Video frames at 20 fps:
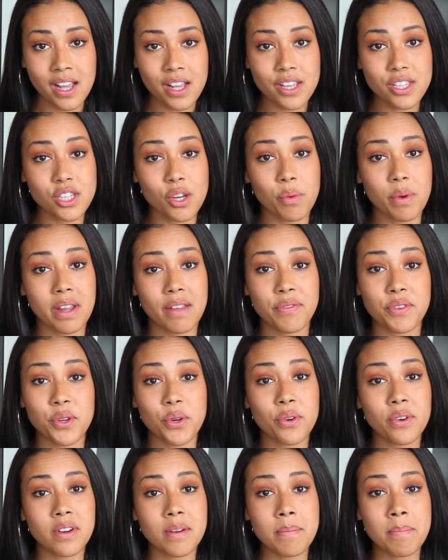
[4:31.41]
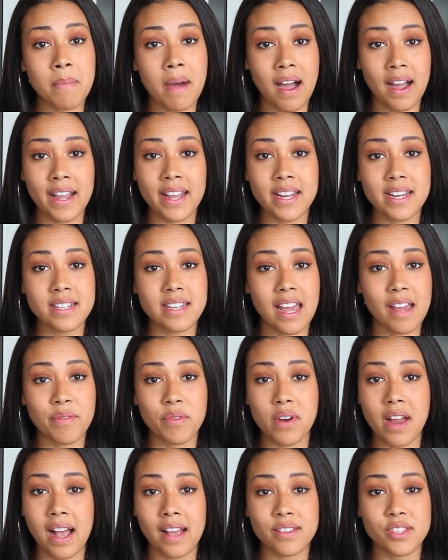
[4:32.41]
So if your mind
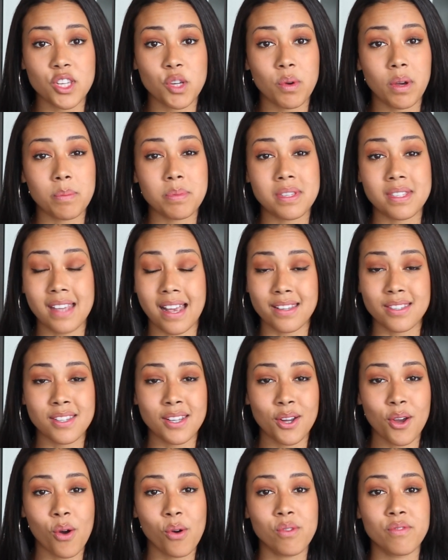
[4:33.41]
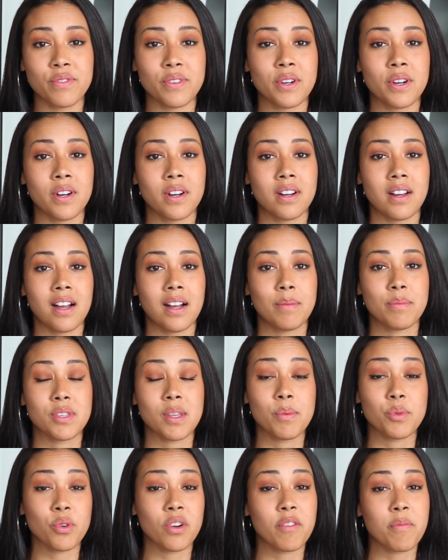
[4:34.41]
ever has you obsessing over
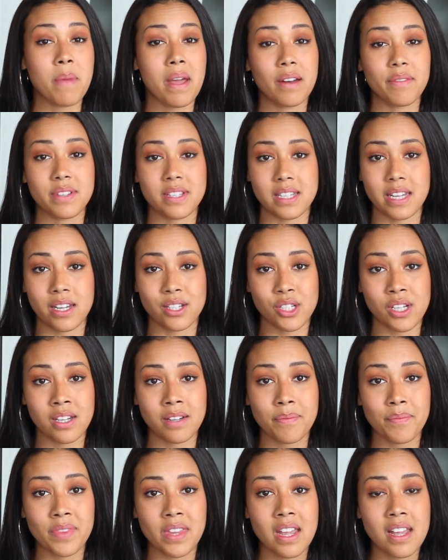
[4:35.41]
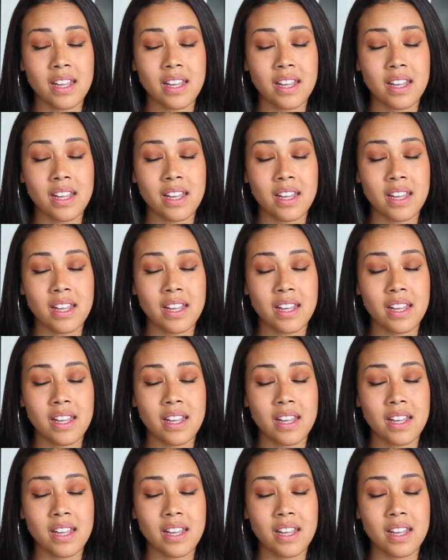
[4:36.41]
some sort of manifestation,